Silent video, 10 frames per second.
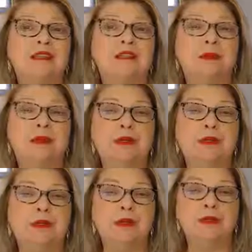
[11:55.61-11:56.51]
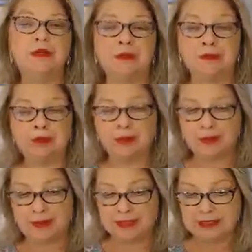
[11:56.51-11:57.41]
depending on what type of
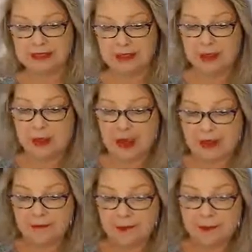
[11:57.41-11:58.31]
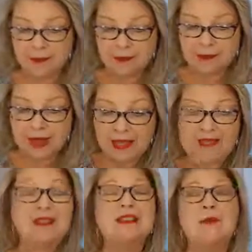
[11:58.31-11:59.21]
diabetes that you have.
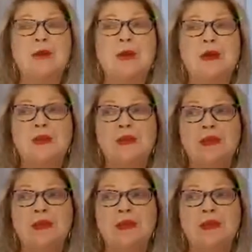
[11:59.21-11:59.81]
That's number one.